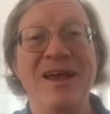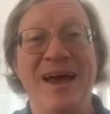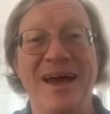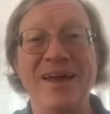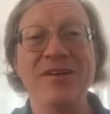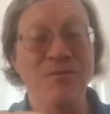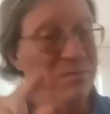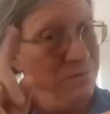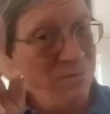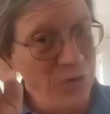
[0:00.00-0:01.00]
And
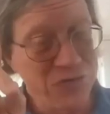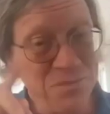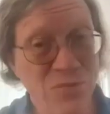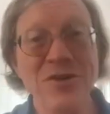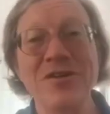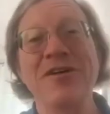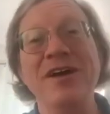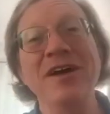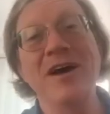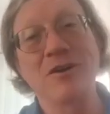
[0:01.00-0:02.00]
most
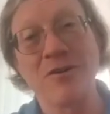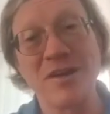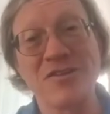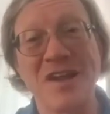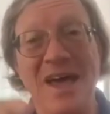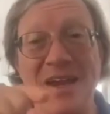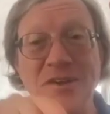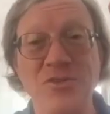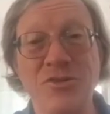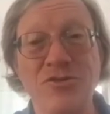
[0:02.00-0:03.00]
importantly, a crest
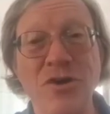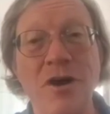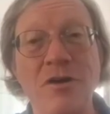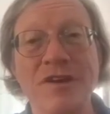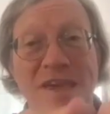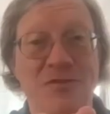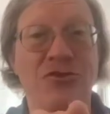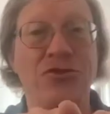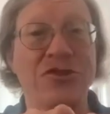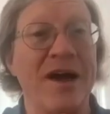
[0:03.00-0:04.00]
adding to a trough
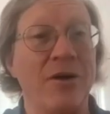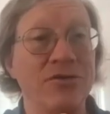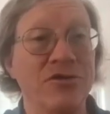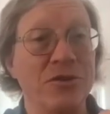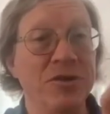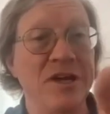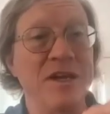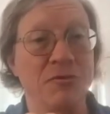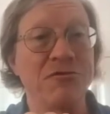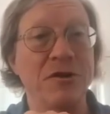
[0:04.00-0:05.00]
cancels out. So you get
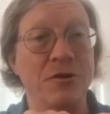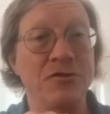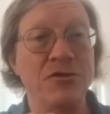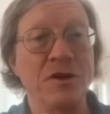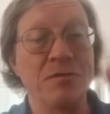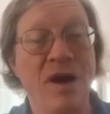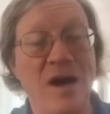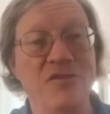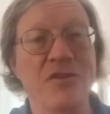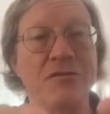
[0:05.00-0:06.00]
interference, you get
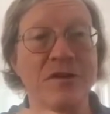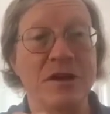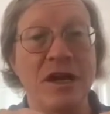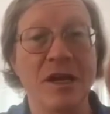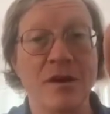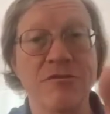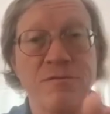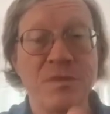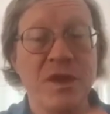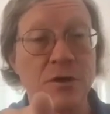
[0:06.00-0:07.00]
positive and negative
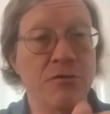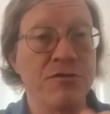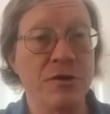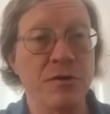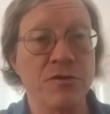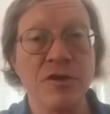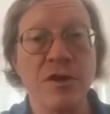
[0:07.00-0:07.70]
interference.